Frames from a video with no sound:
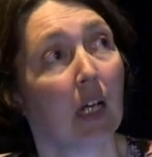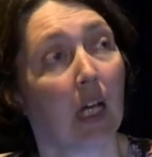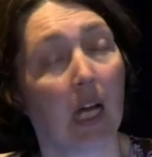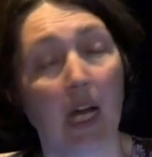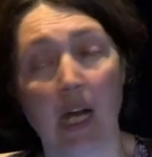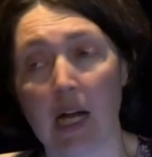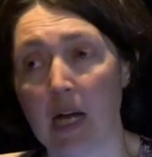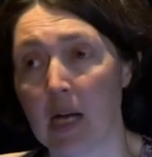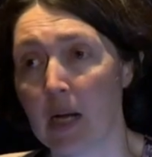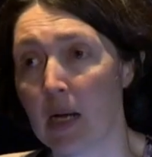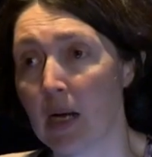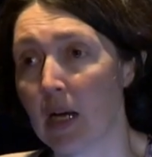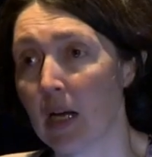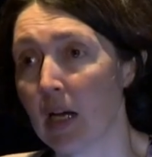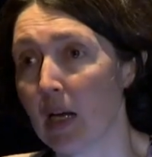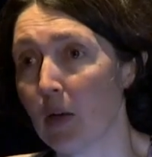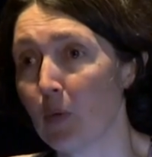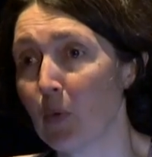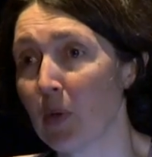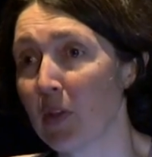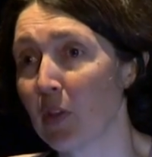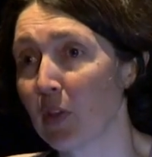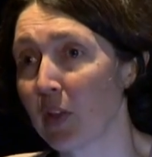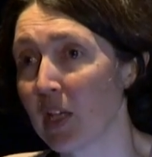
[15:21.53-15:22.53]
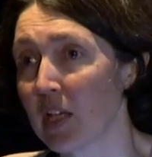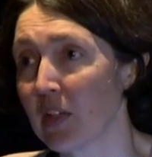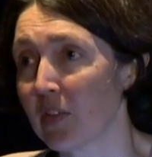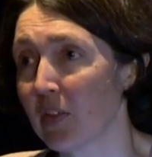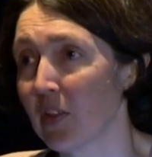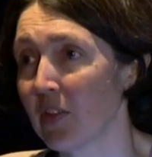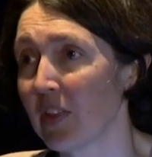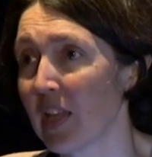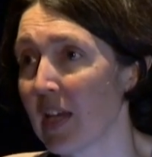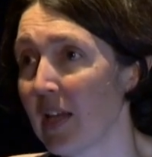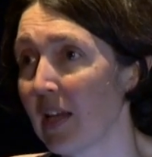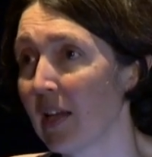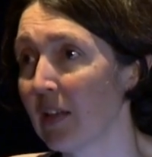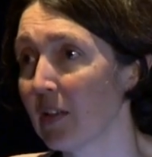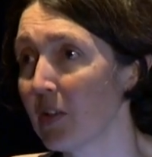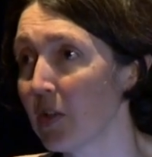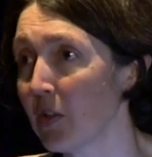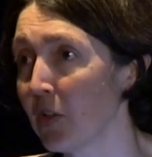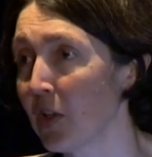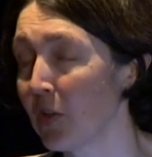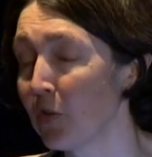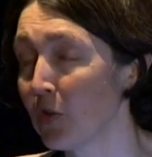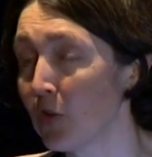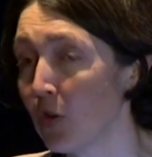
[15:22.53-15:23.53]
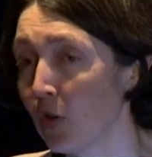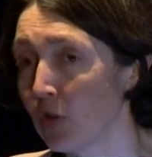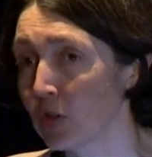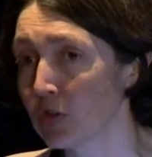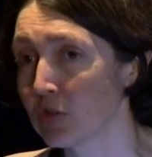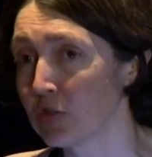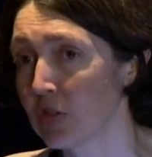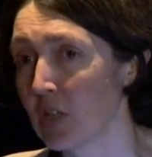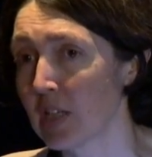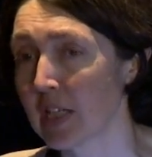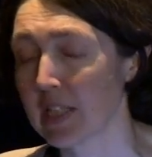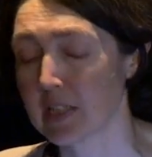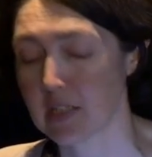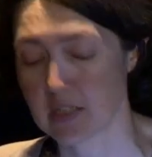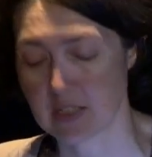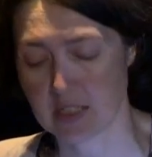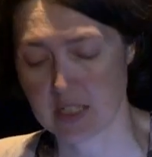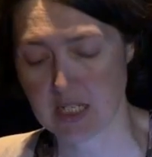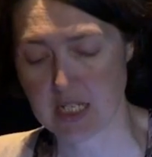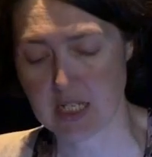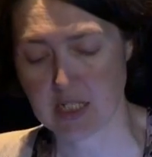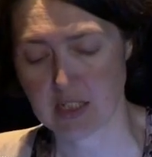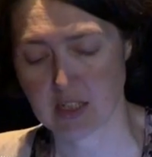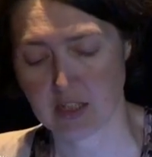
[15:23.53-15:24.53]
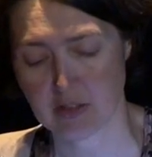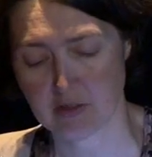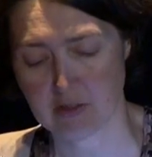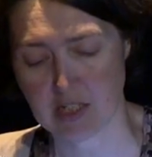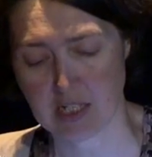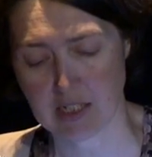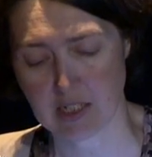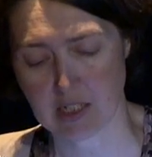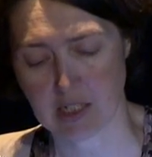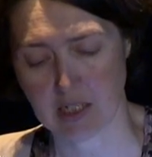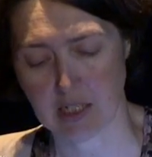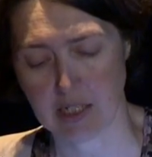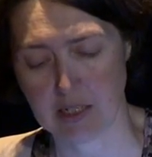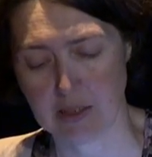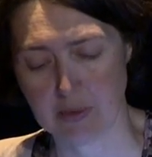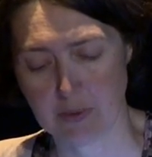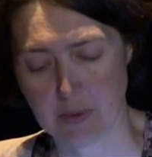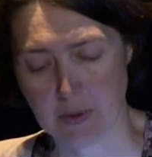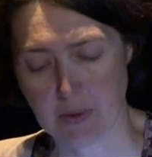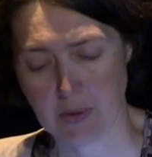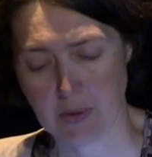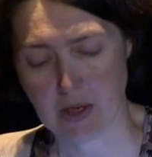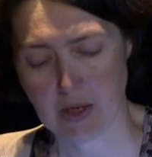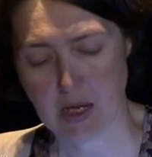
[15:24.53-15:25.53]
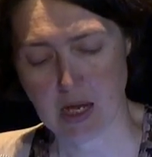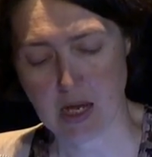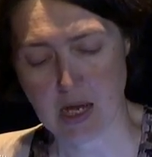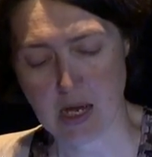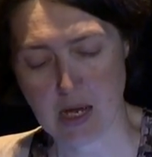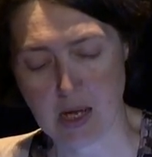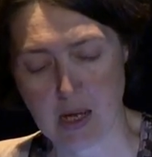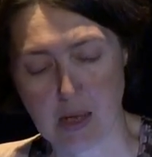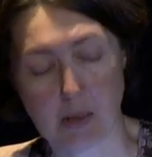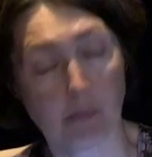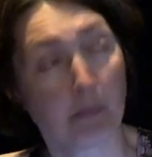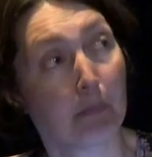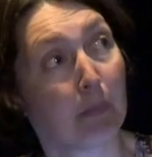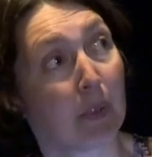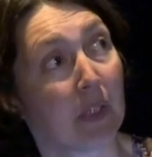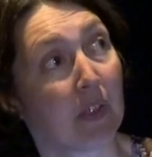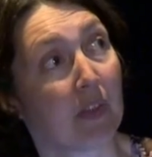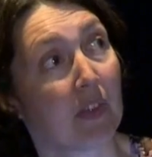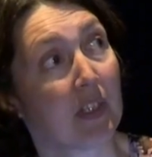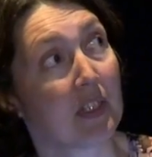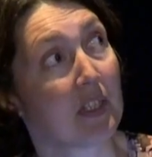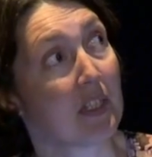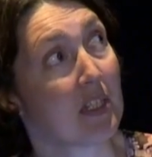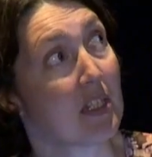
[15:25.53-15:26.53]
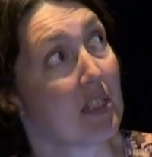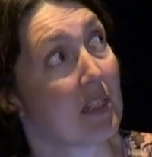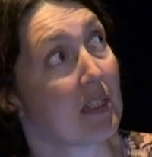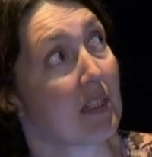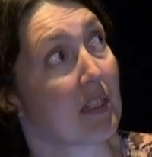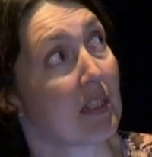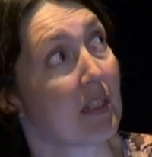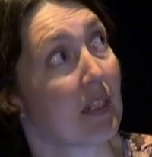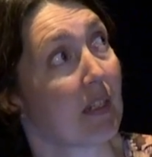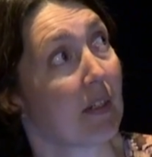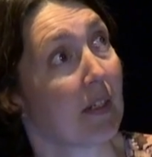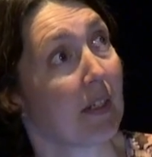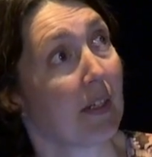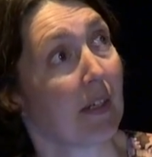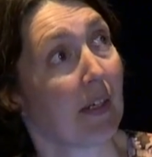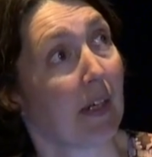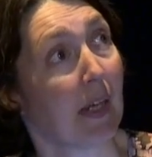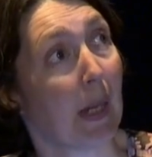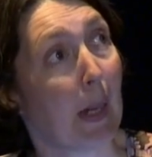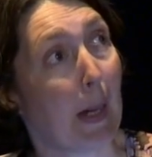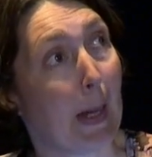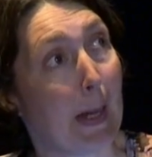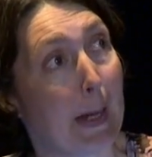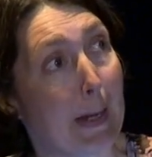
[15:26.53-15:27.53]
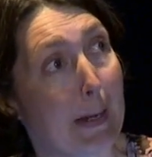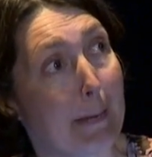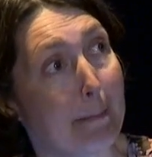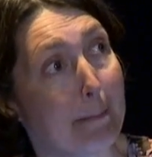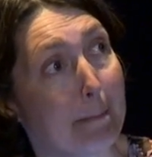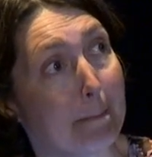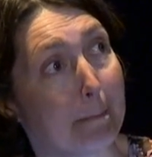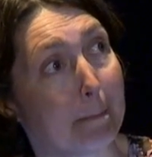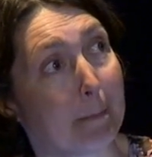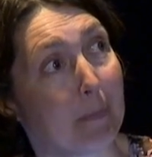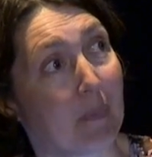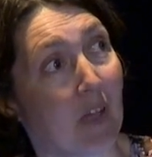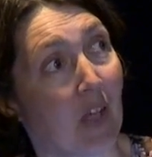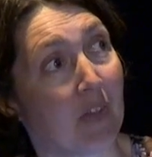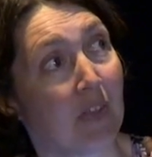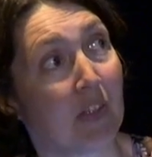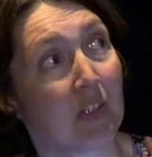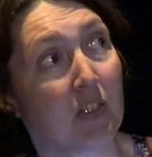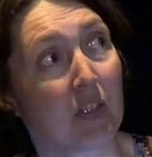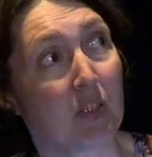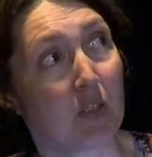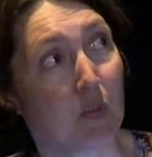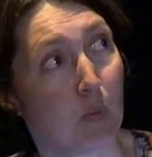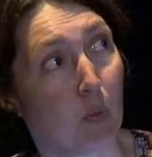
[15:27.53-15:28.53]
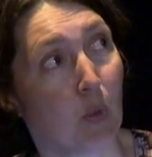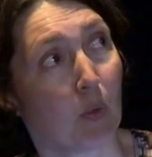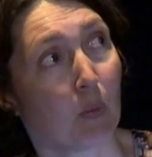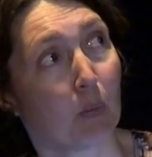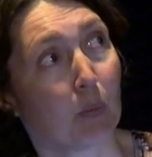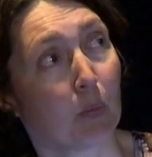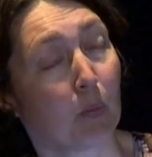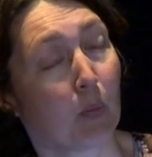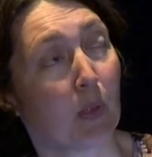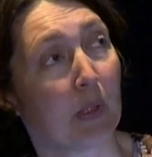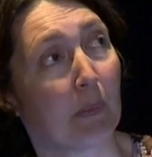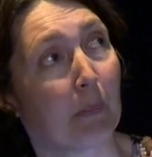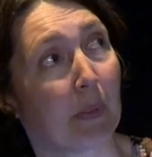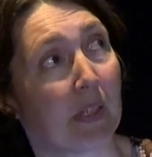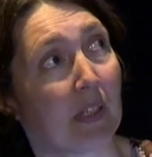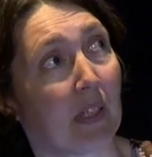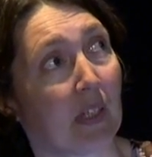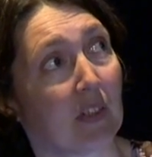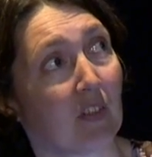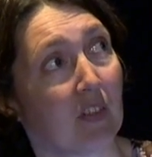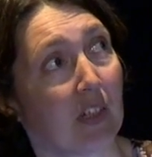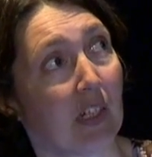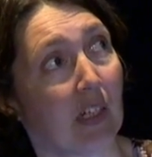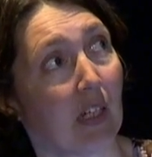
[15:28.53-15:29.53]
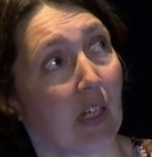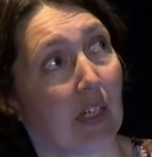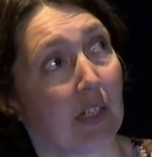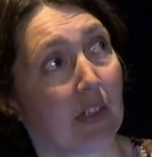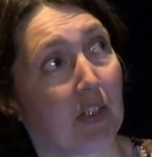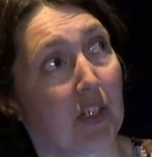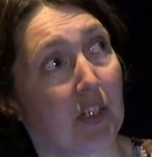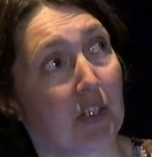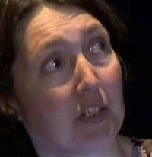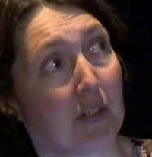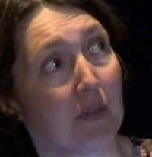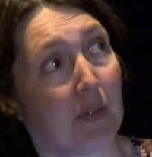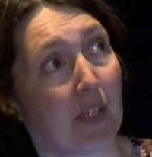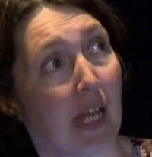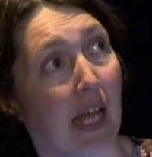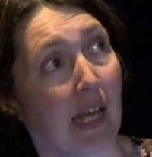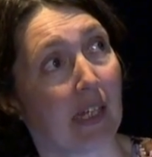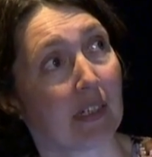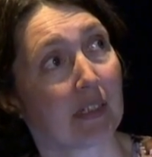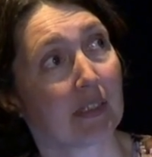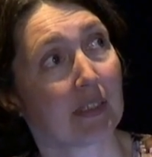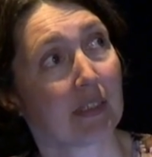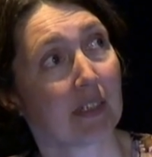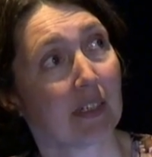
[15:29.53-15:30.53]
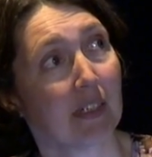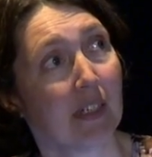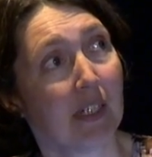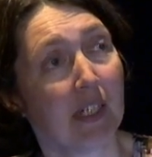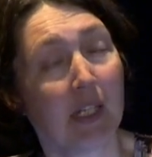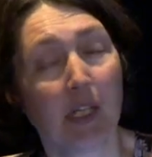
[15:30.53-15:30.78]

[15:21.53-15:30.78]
Uh, we think that they're, you know, not drying the seed correctly. Uh, but this is, um, and this is what we'd potentially like to do next.